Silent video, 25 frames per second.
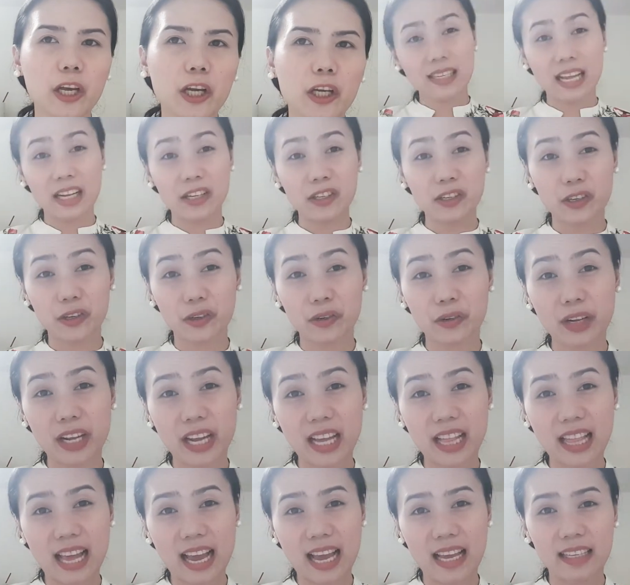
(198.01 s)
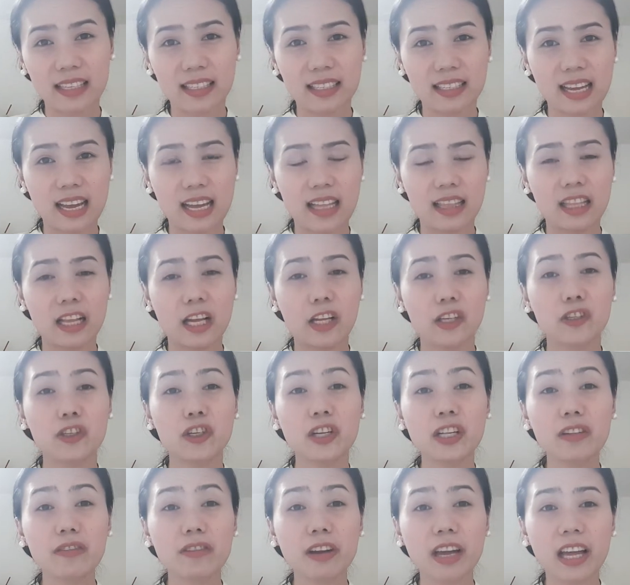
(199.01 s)
Then she realized that
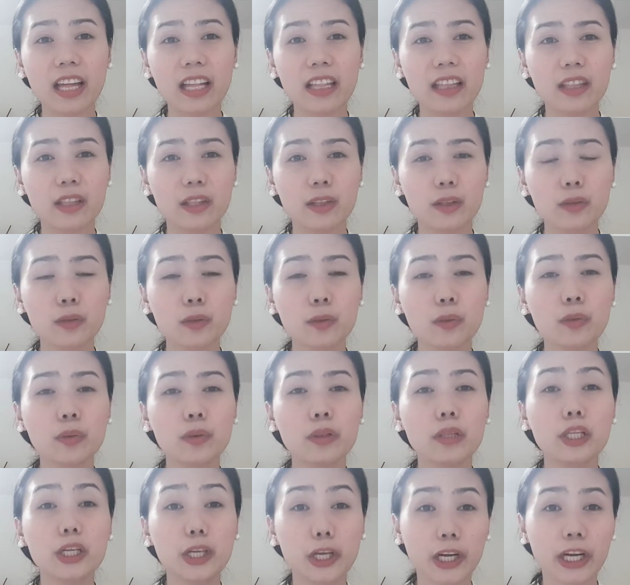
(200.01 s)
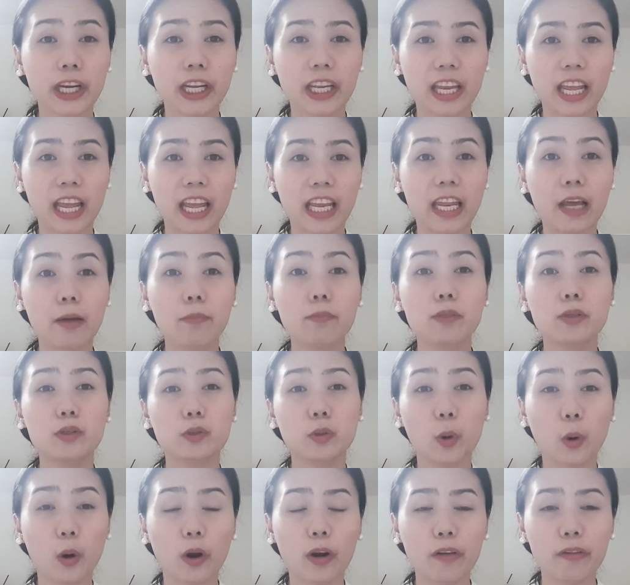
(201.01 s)
children do learn and
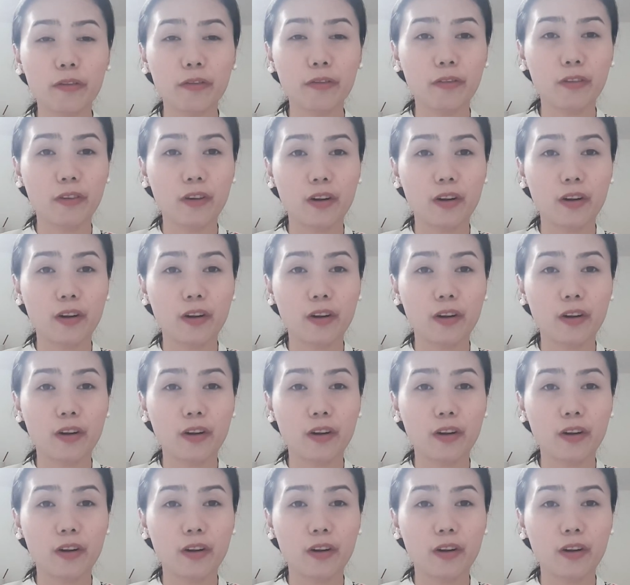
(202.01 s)
absorb